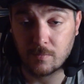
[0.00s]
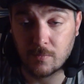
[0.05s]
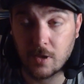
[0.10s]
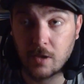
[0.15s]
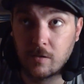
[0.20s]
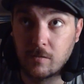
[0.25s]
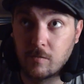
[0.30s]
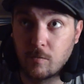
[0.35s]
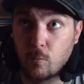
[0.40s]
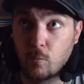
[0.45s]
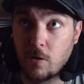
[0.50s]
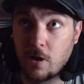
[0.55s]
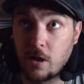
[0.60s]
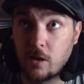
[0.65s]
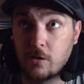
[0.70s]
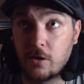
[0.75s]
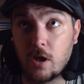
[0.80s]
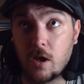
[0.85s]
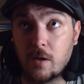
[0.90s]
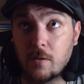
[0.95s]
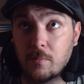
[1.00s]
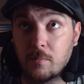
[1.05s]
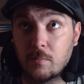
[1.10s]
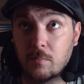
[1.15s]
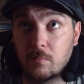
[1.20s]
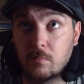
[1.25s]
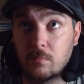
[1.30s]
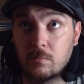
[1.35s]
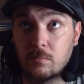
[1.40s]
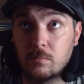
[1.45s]
It's well done.
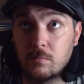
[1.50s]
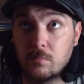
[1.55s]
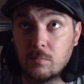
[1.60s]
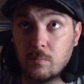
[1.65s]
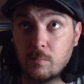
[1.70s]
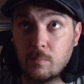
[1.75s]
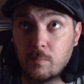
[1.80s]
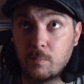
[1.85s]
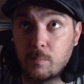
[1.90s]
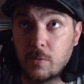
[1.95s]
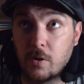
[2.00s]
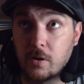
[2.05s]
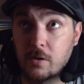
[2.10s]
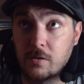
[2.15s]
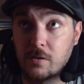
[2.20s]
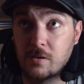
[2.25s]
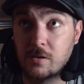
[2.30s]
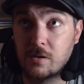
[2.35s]
But,